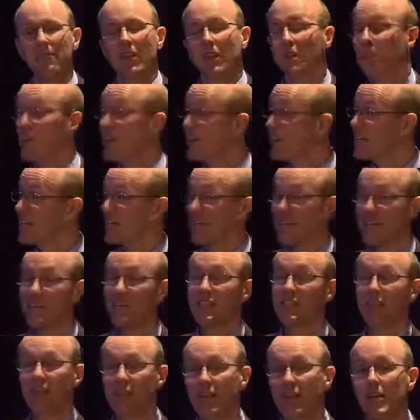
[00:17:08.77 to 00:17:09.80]
Effectively,
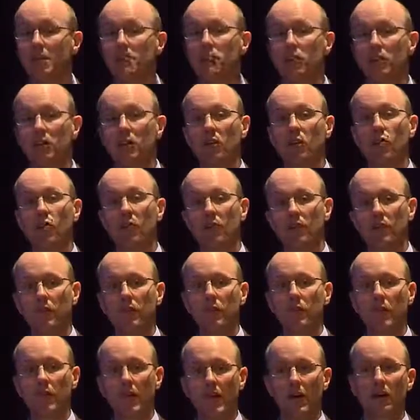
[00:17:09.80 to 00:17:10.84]
these are themes that you would have
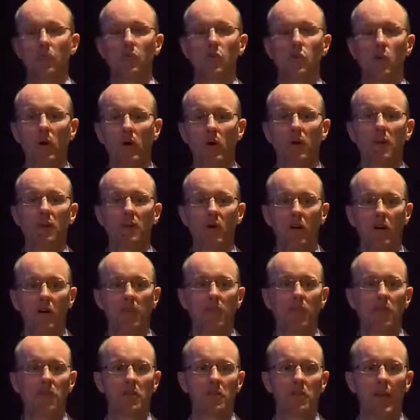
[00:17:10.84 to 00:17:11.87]
heard elsewhere in the
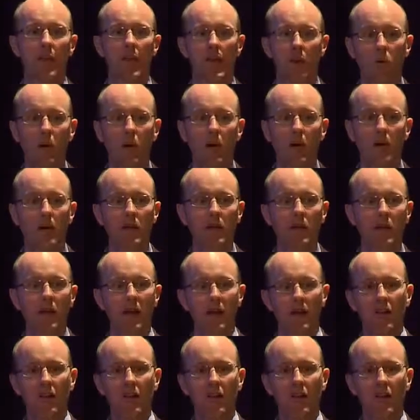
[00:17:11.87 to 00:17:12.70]
conference anyway.